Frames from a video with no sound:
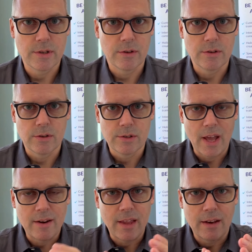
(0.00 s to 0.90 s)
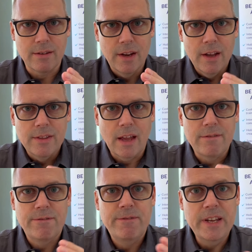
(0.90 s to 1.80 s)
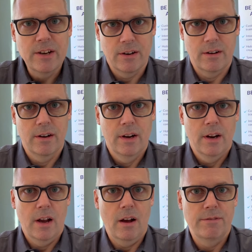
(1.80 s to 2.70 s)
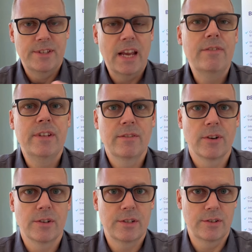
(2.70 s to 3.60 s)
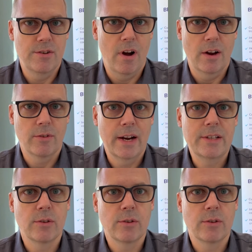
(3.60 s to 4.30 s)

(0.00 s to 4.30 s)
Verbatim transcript: There, there's that that that fear of safety versus not, right?